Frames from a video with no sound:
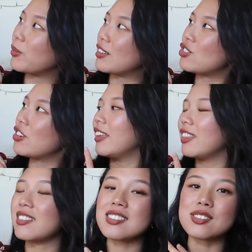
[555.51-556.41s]
which
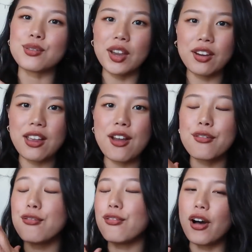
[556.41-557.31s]
this is a very
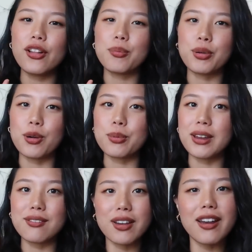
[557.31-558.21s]
fall
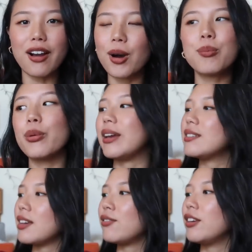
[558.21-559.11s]
appropriate, very on
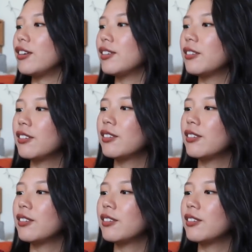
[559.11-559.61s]
point, I feel.